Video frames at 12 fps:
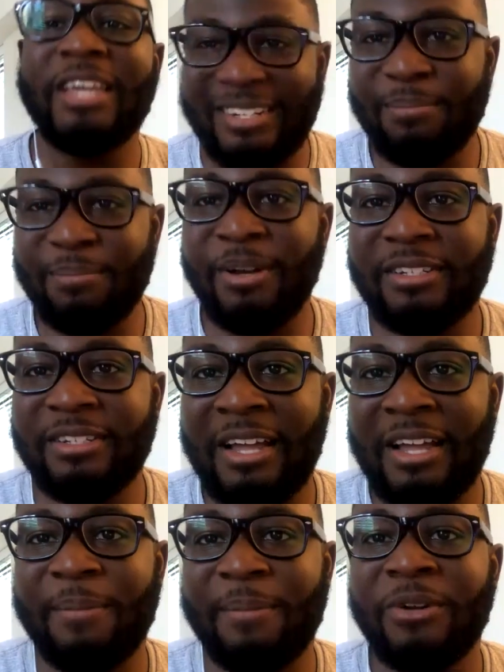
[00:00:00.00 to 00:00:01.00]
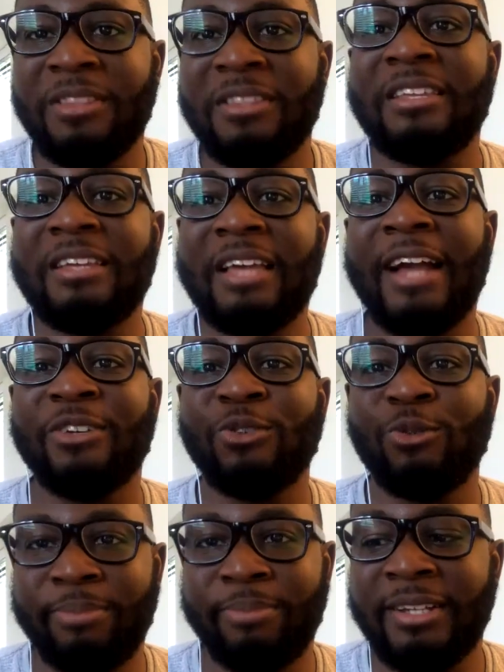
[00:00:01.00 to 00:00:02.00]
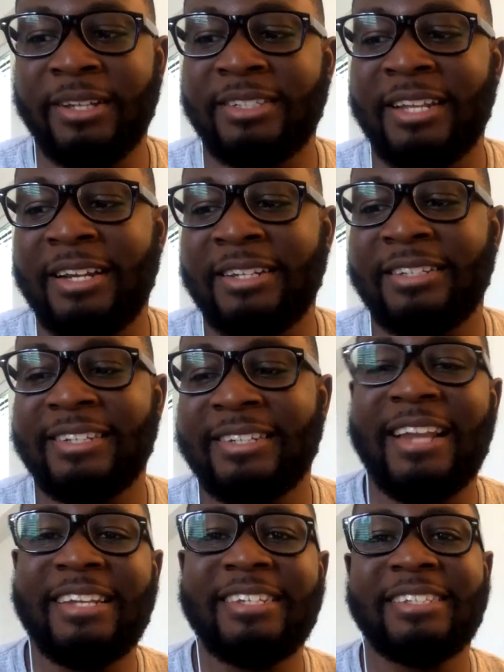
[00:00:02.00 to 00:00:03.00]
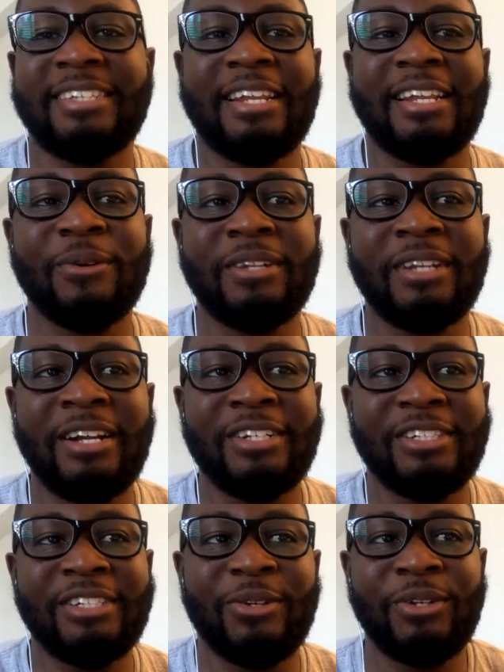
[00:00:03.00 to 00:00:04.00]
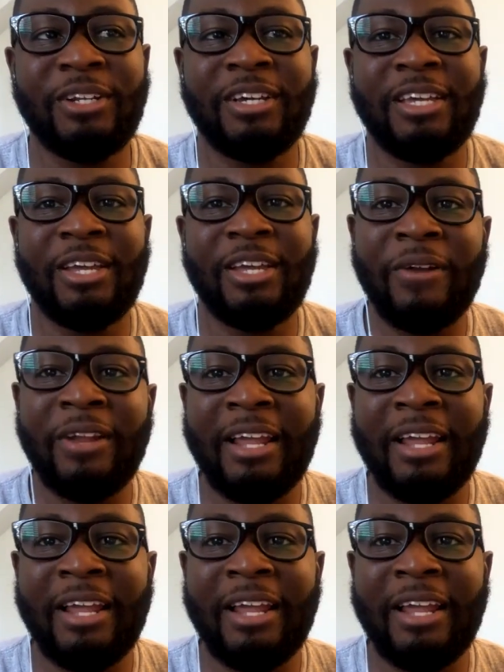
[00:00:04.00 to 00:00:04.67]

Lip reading: stop, or the actual bus, and Tandy's sitting on there, just looking all like